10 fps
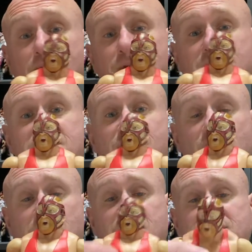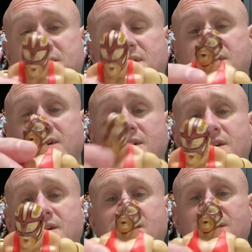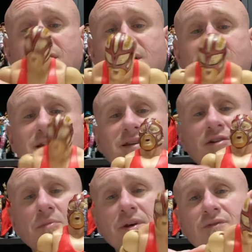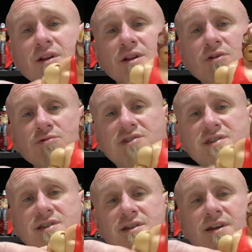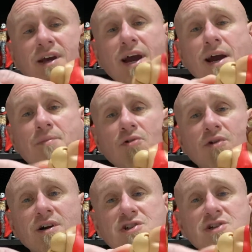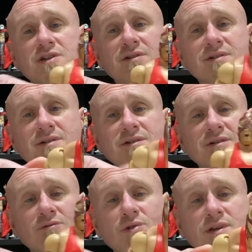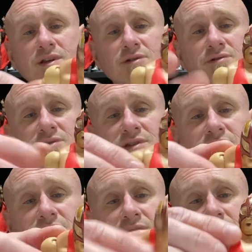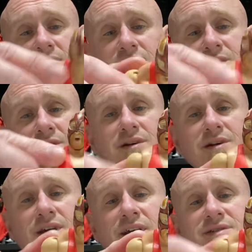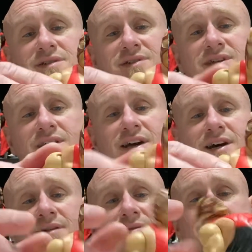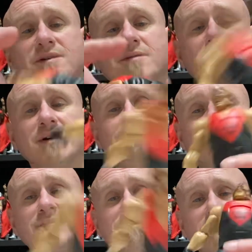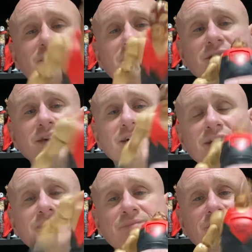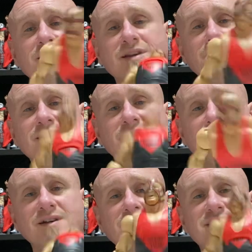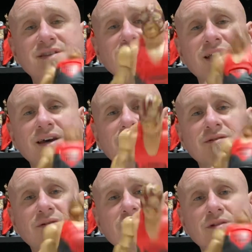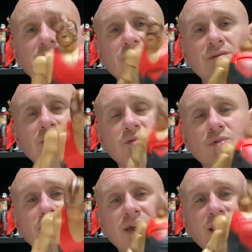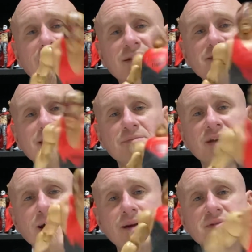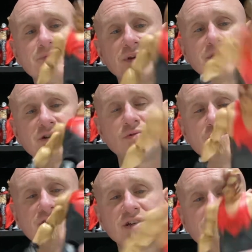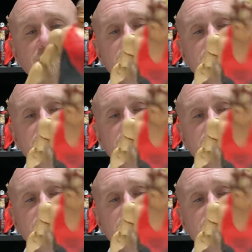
Easy for me to say. A little bit of a loose ab crunch. Really loose. Hate to see that, but oh yeah. You see that with the head sometimes, but the torso,